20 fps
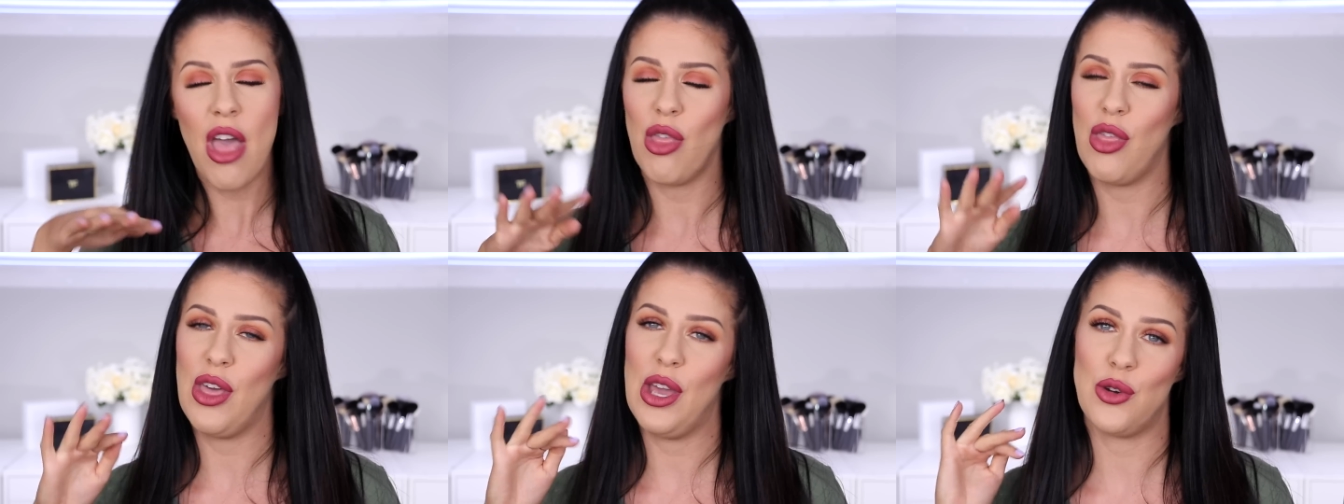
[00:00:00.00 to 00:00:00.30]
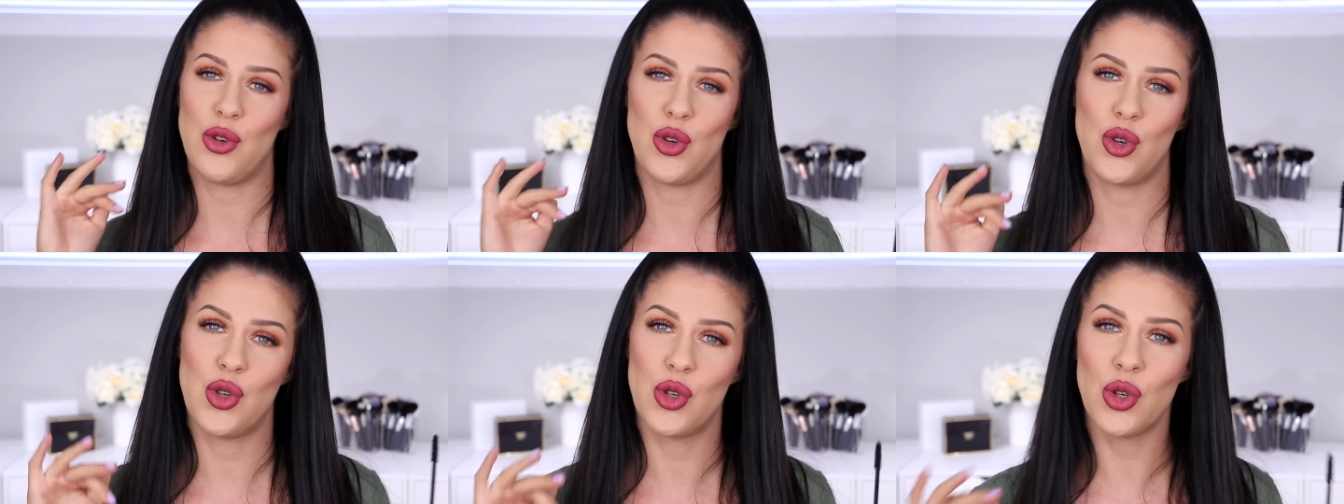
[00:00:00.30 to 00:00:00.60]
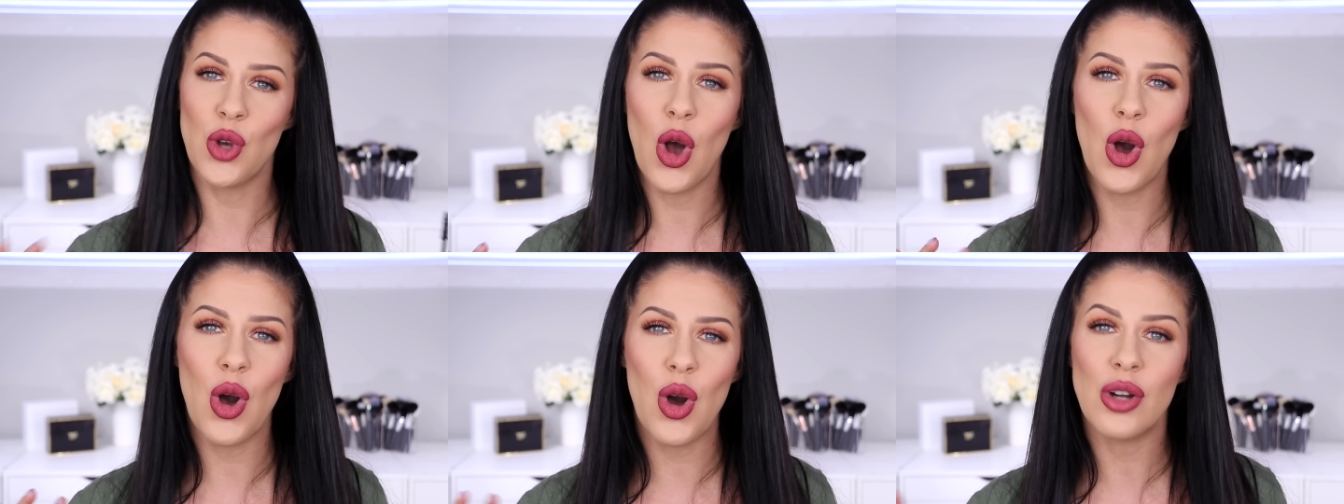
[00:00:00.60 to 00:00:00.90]
They're
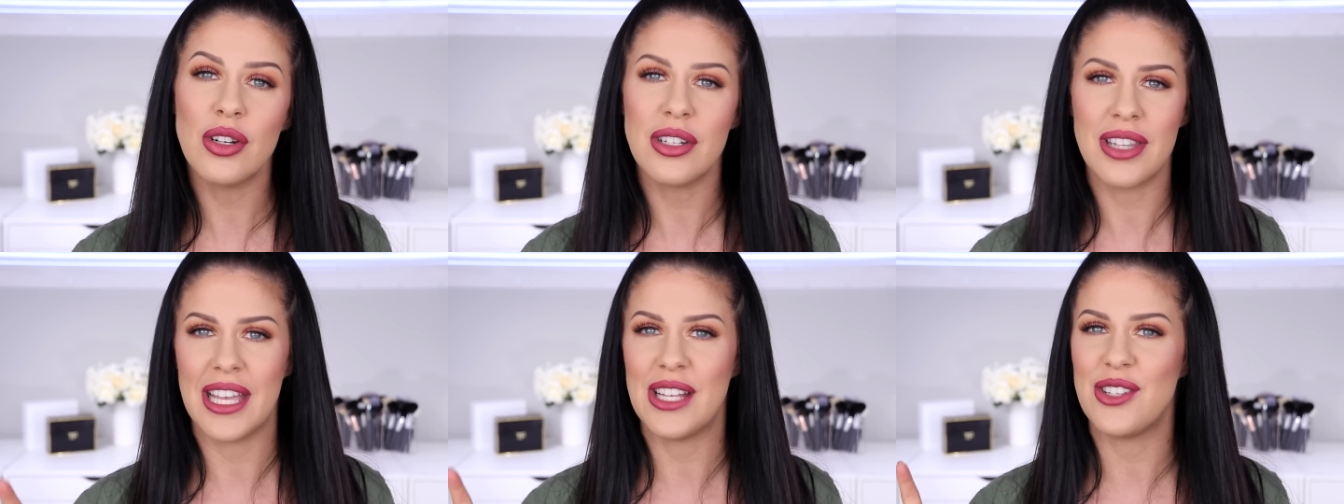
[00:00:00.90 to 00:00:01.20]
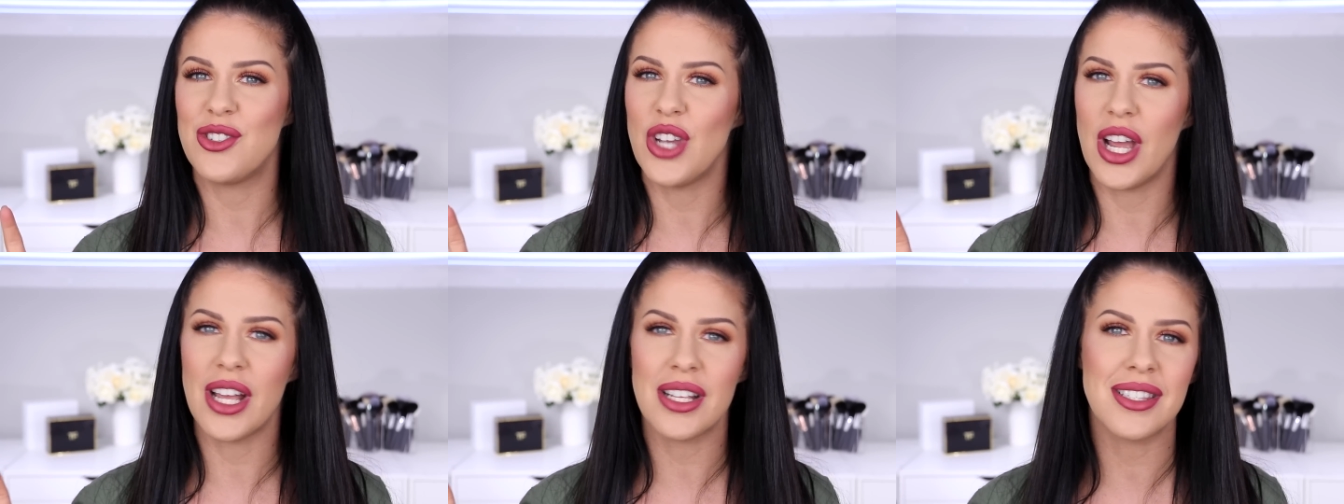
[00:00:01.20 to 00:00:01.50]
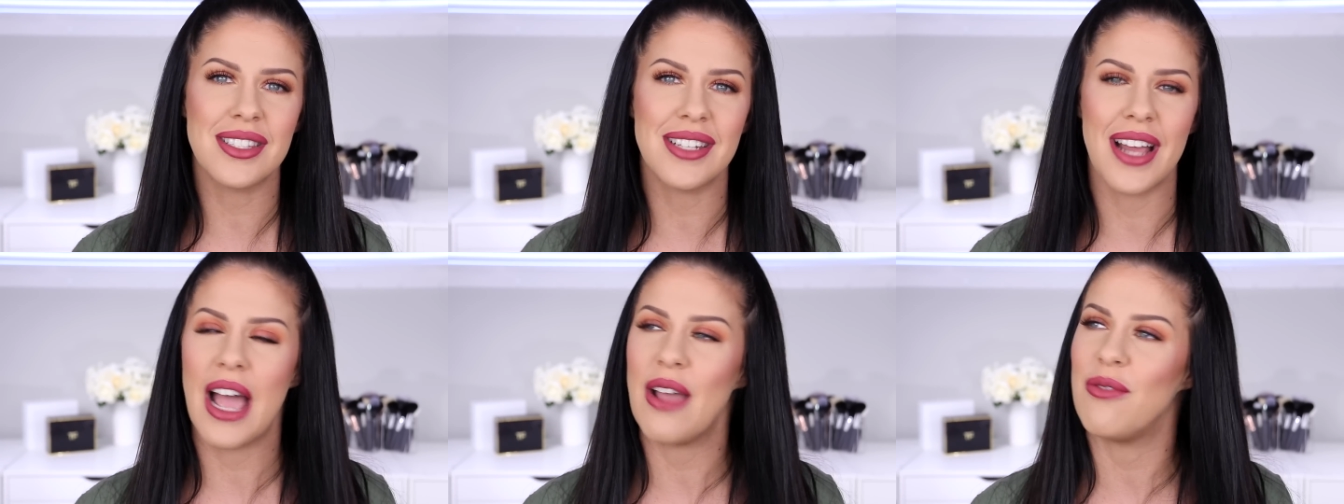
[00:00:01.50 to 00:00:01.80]
short. They're
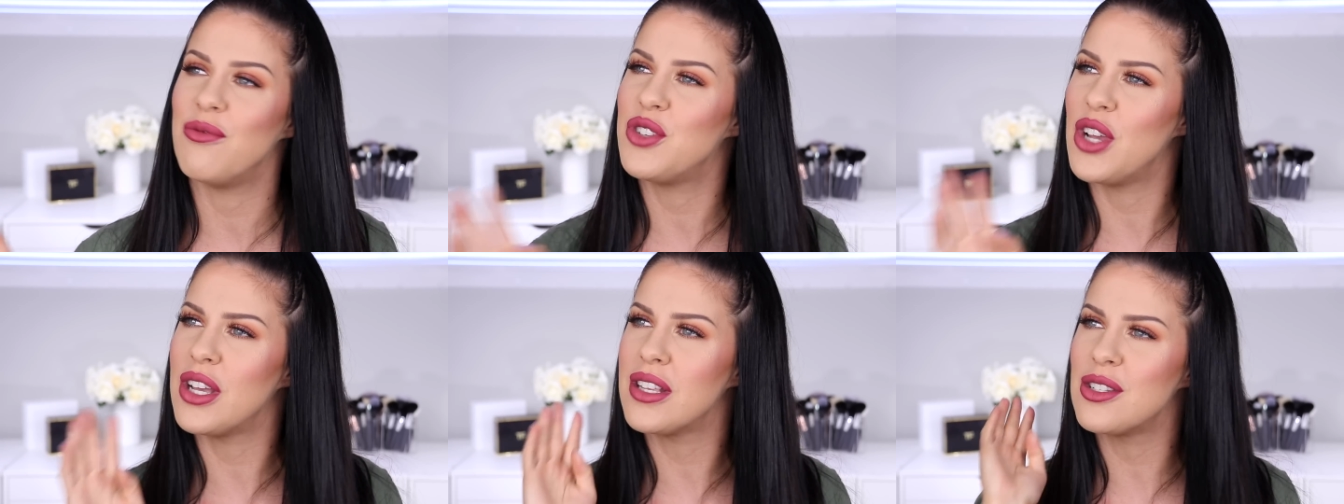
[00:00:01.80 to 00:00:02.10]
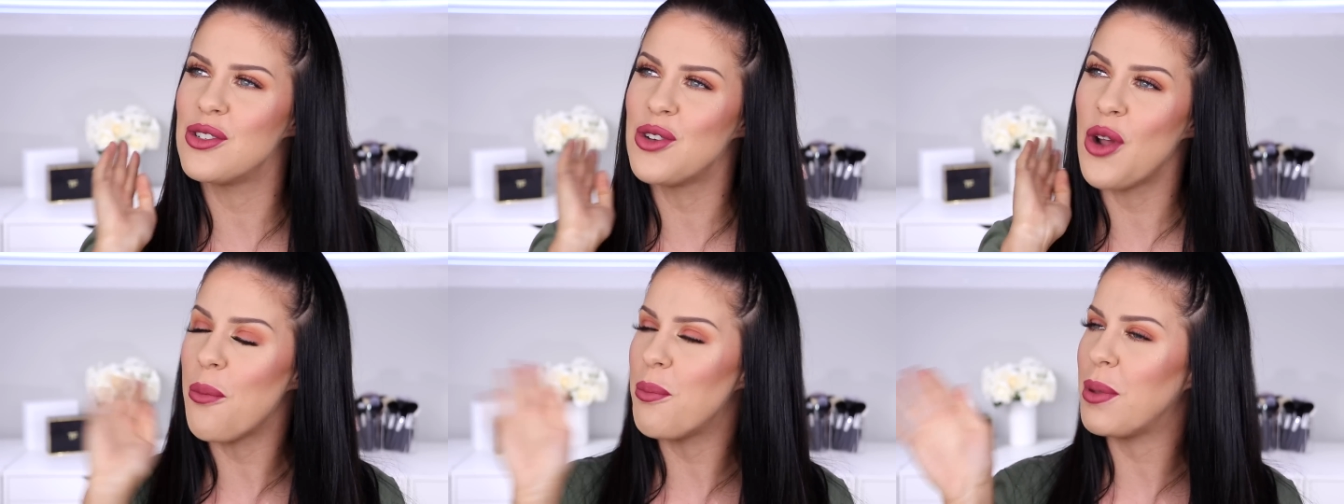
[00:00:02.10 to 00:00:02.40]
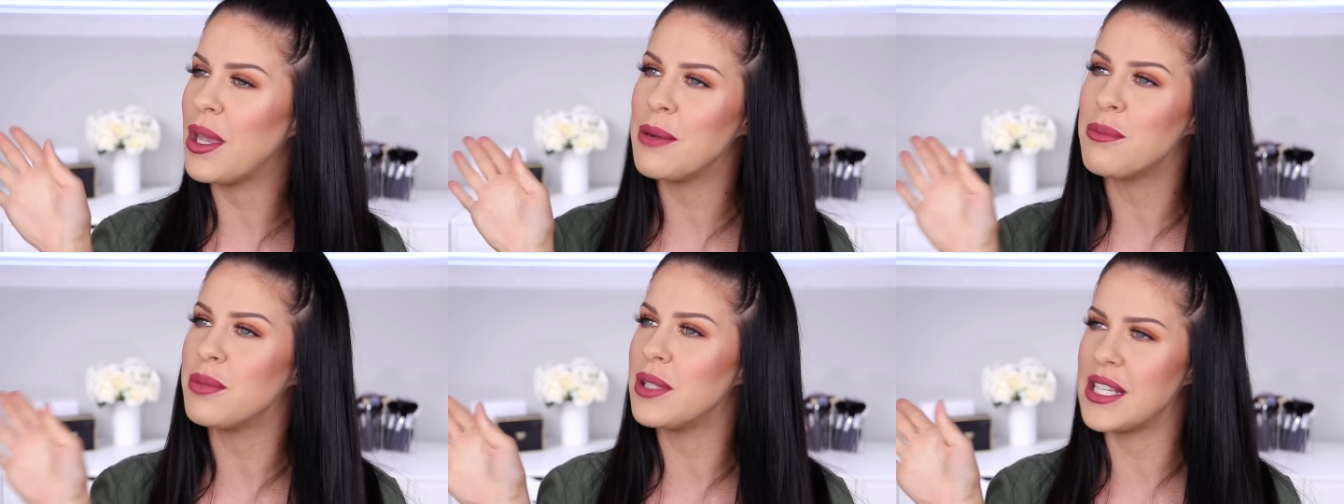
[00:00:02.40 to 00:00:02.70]
just, I've just not
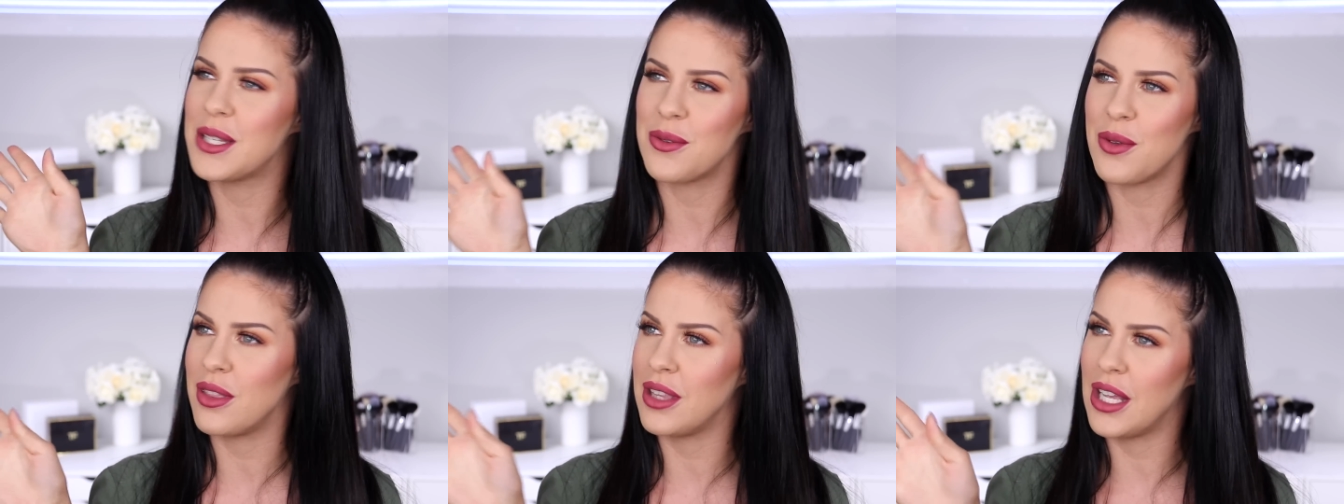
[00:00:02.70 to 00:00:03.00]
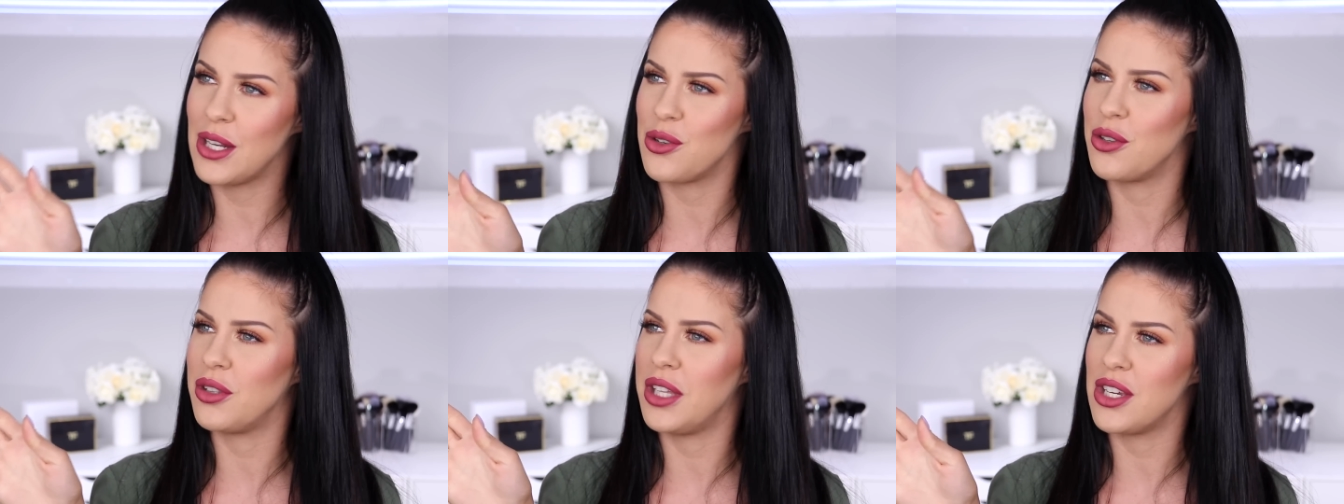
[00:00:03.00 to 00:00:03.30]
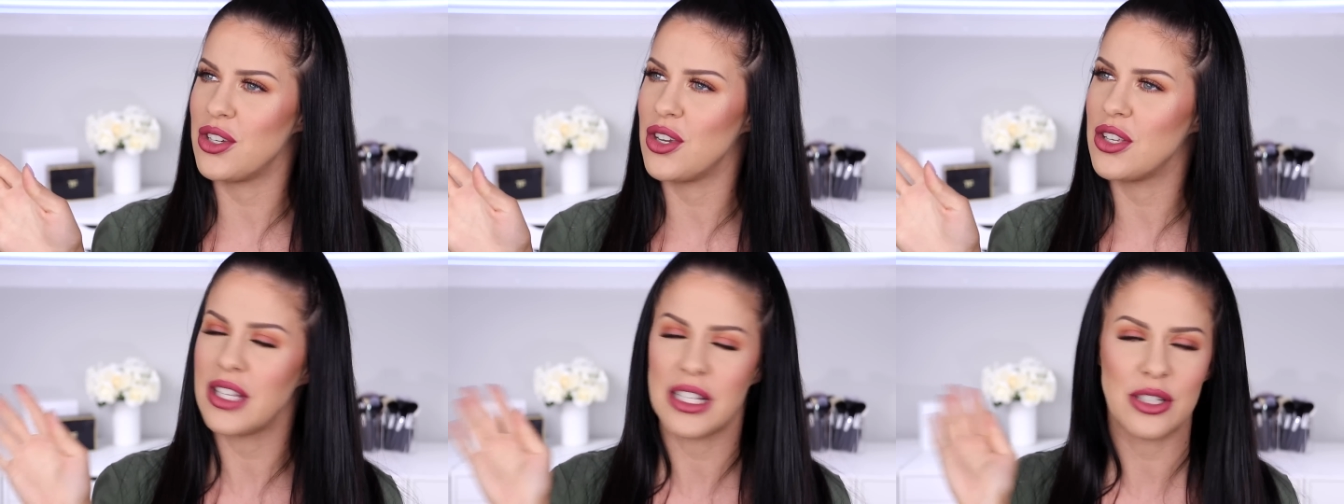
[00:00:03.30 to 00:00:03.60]
been blessed with natural
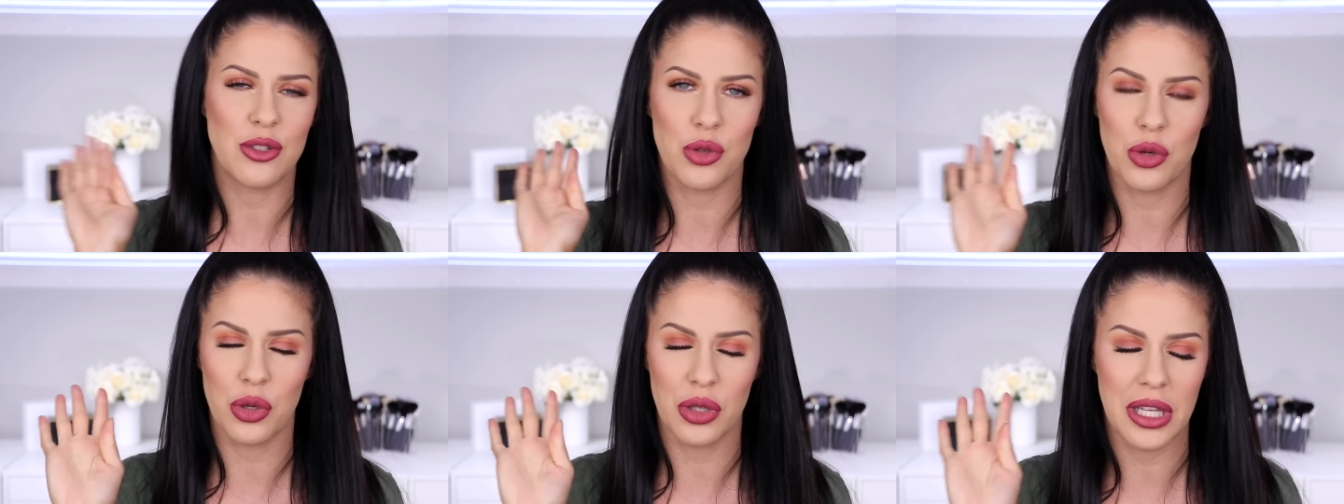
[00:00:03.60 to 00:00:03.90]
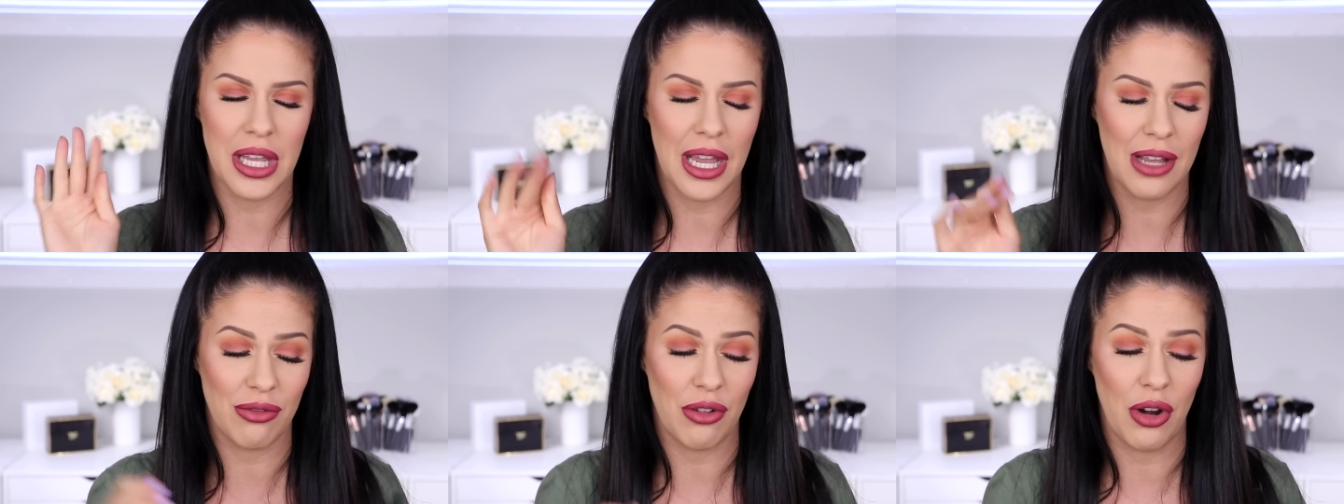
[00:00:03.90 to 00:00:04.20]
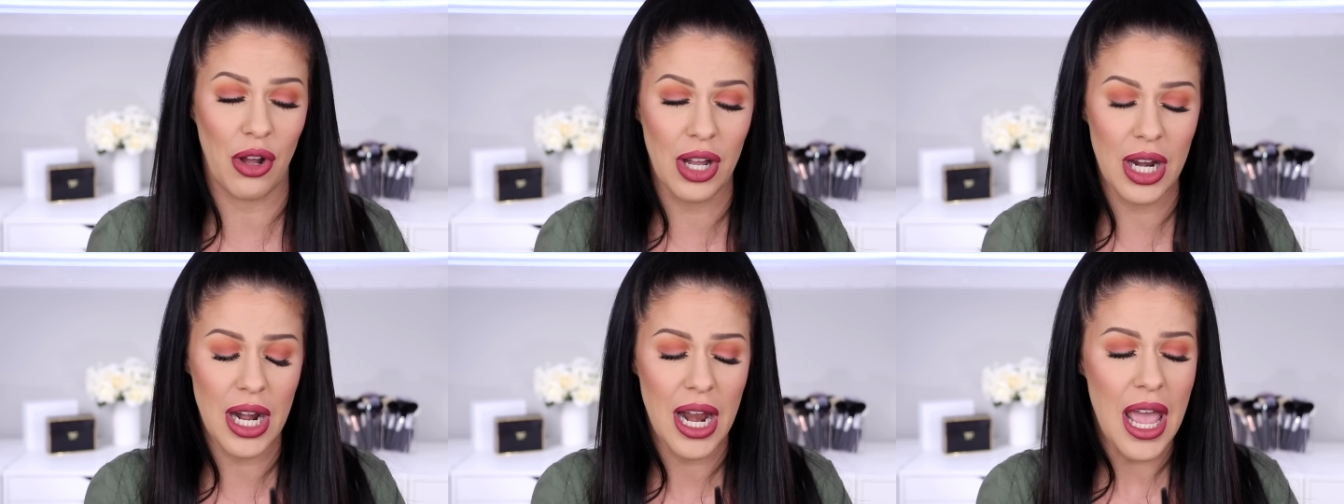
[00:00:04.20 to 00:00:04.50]
lashes. I truly have
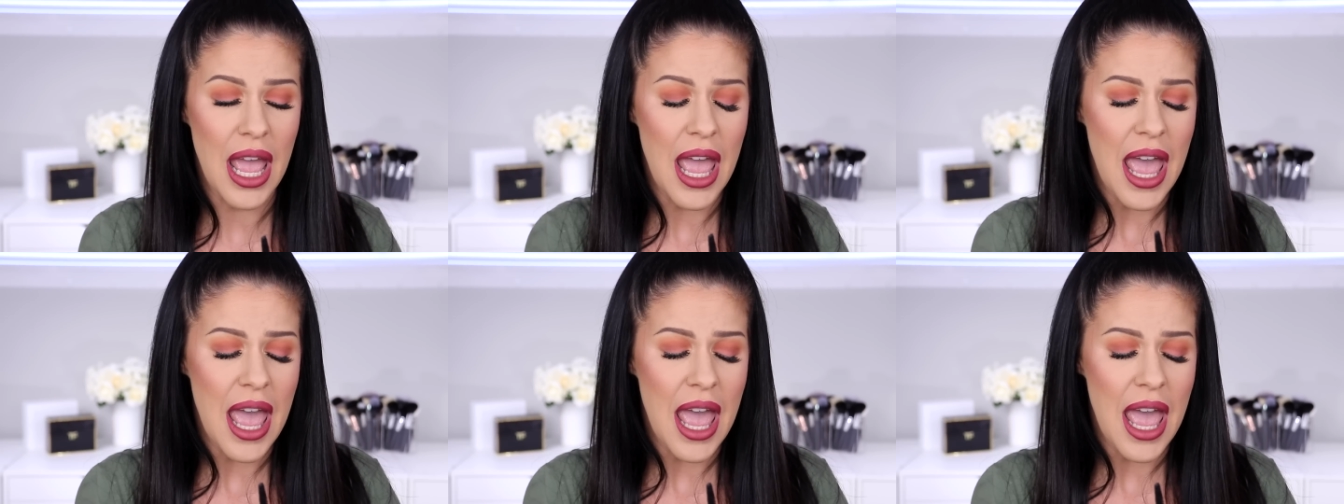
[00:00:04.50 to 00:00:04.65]
not.